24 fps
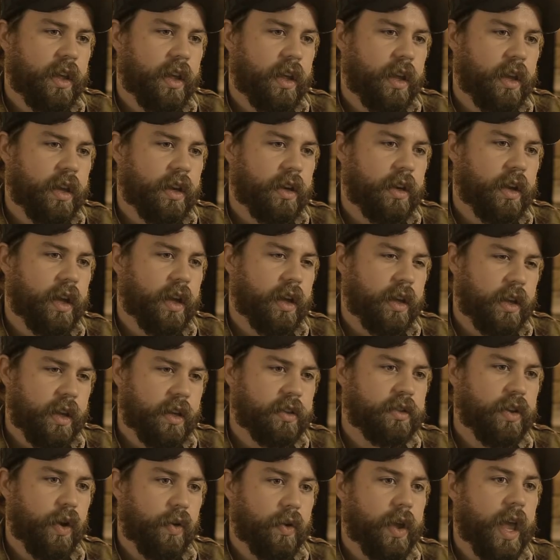And
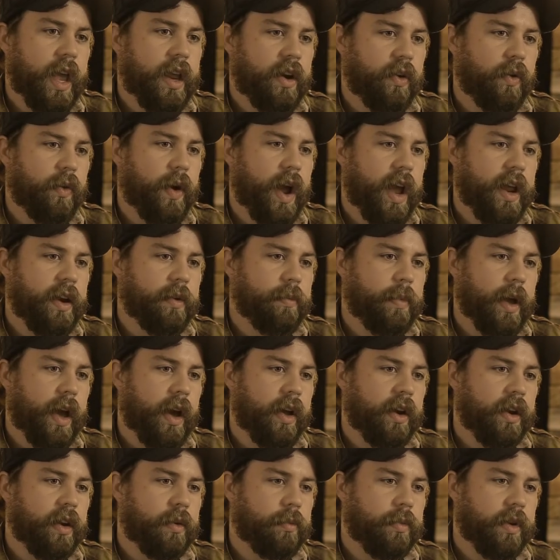it's okay to write
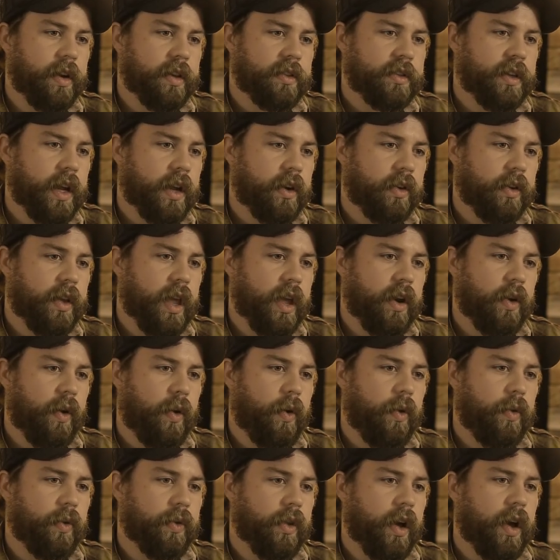about it, but it's not okay to
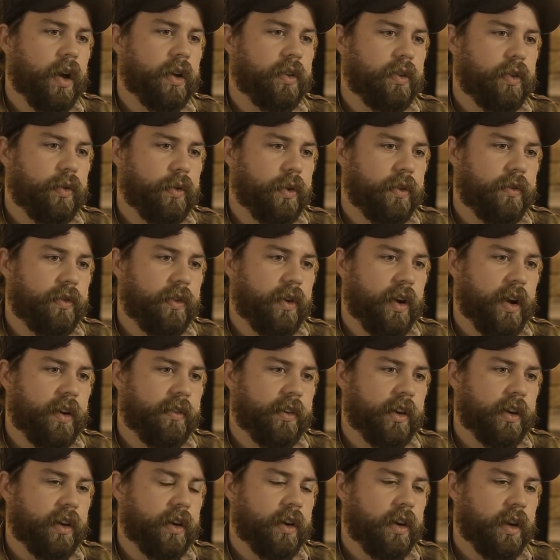hold on to it
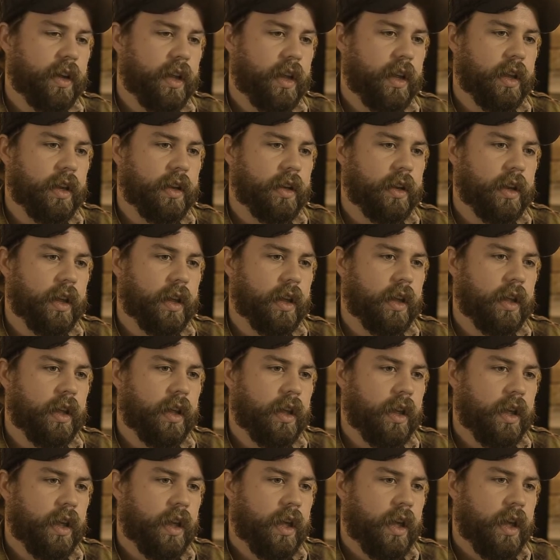forever. And
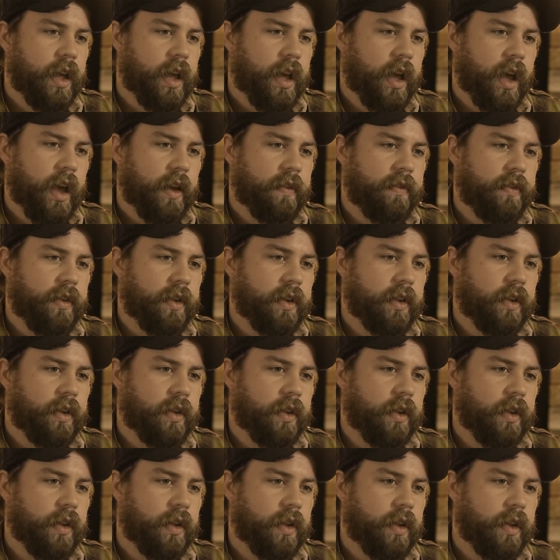I
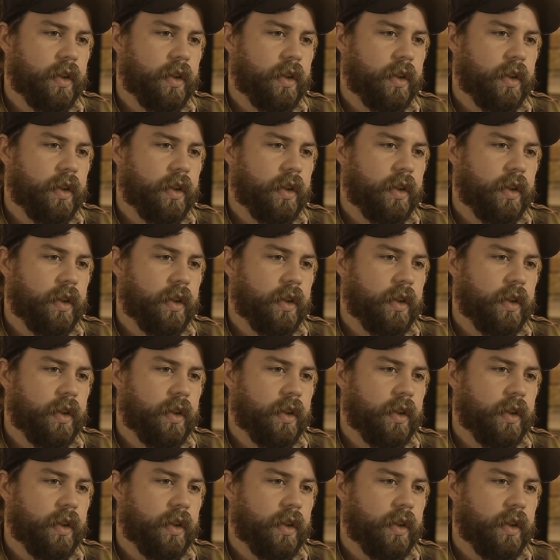feel